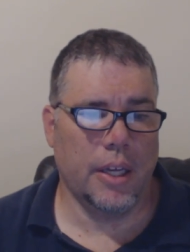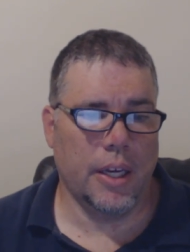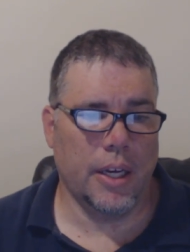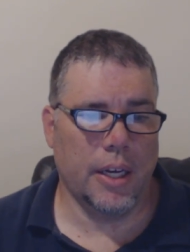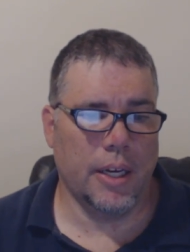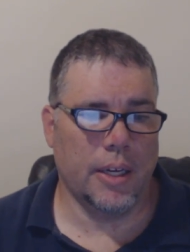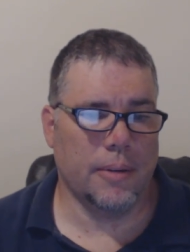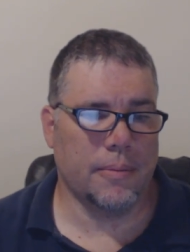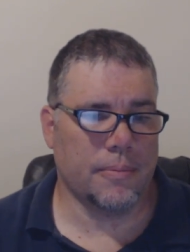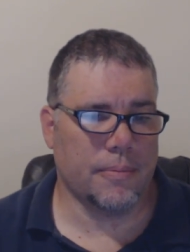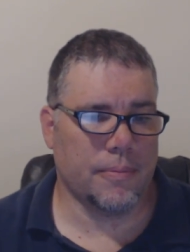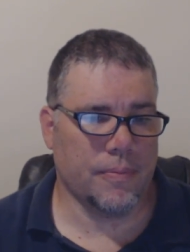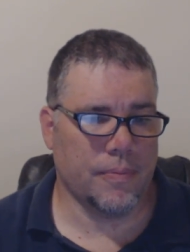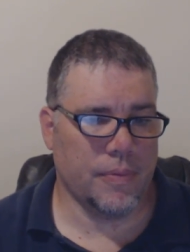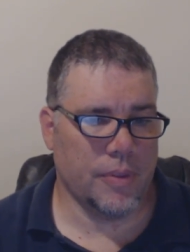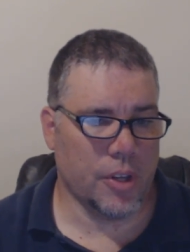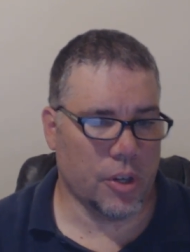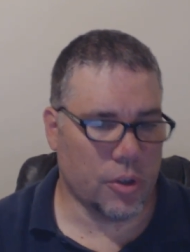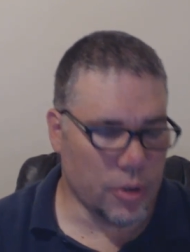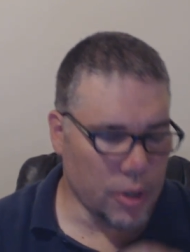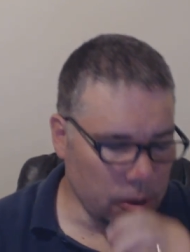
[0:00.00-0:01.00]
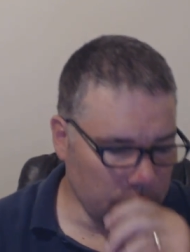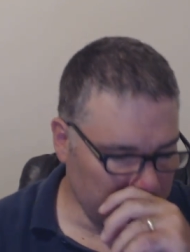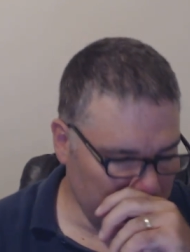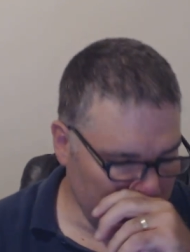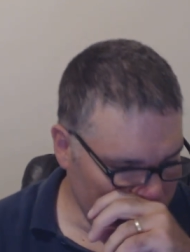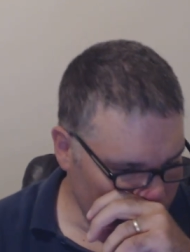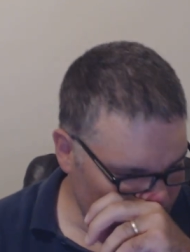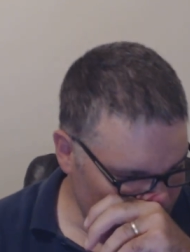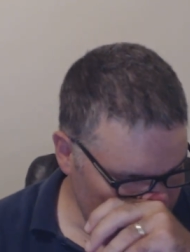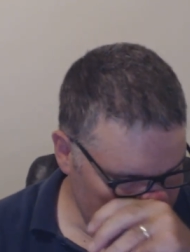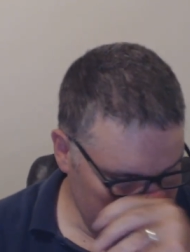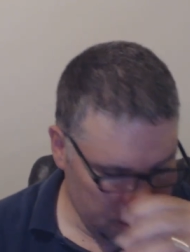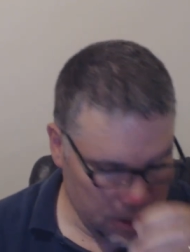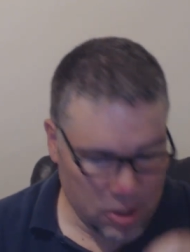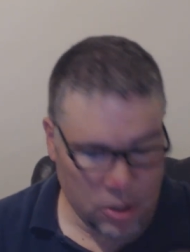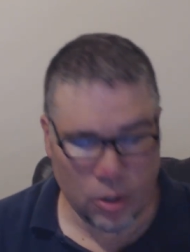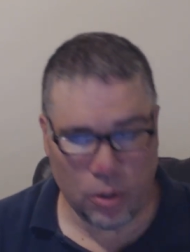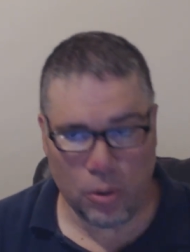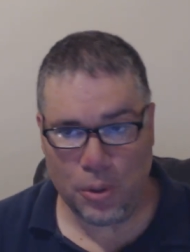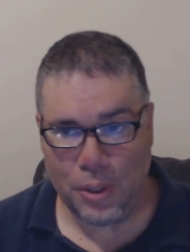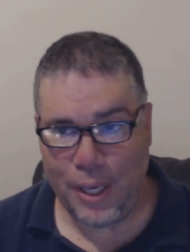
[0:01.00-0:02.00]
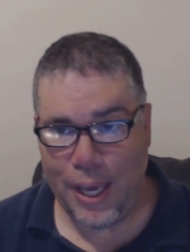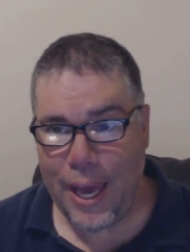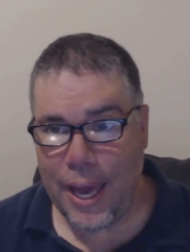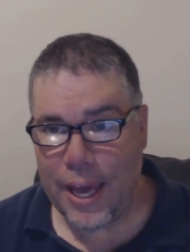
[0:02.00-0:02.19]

Um, the group that has been told